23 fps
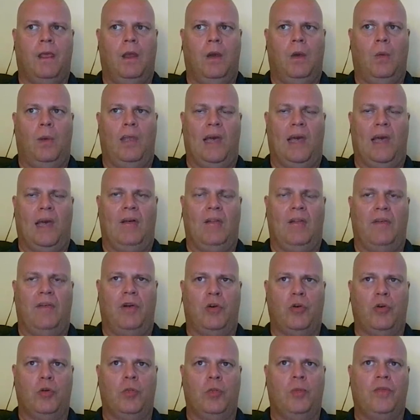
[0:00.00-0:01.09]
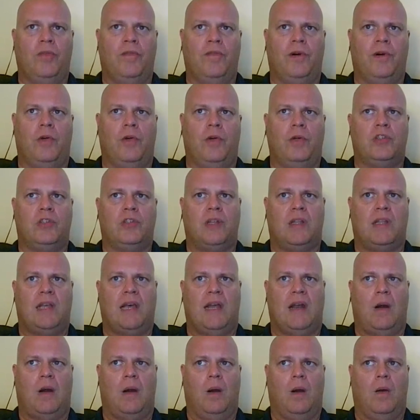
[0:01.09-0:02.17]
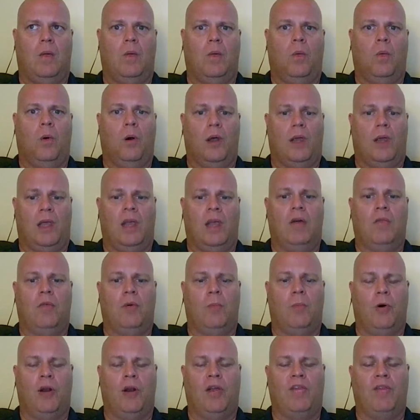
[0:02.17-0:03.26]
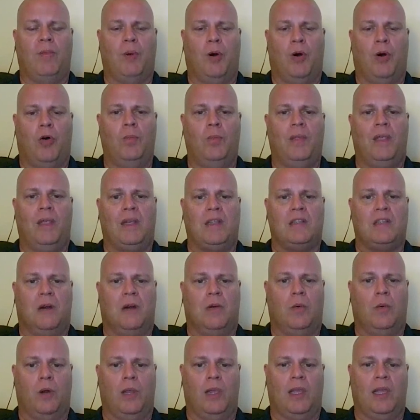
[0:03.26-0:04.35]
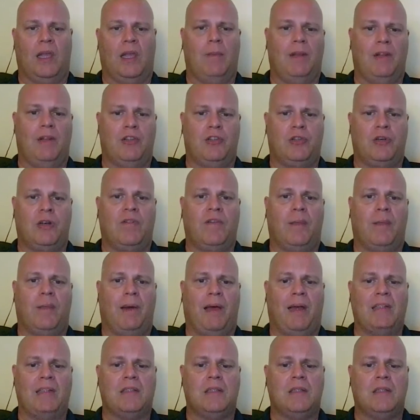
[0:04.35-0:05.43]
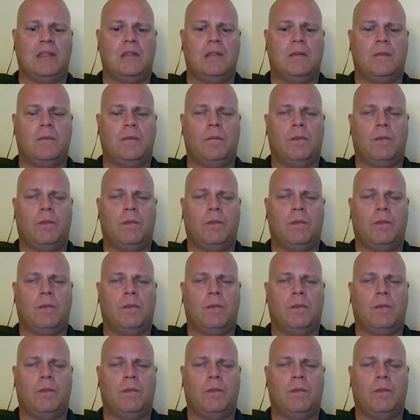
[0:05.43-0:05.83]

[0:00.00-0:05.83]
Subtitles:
We have a group of folks that are working remoting from home because they are working administrative capacities.